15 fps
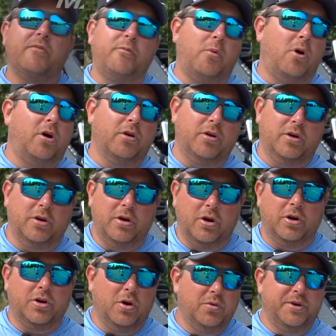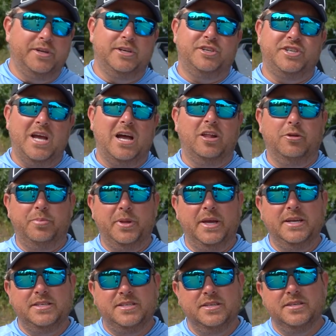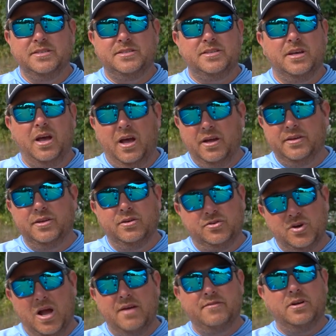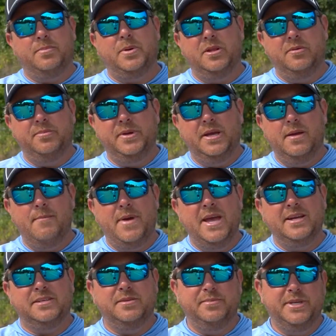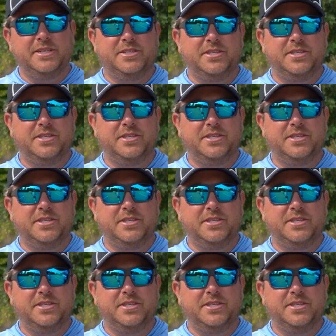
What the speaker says: in rough water or going into shallow places, you know, driving up on the bank to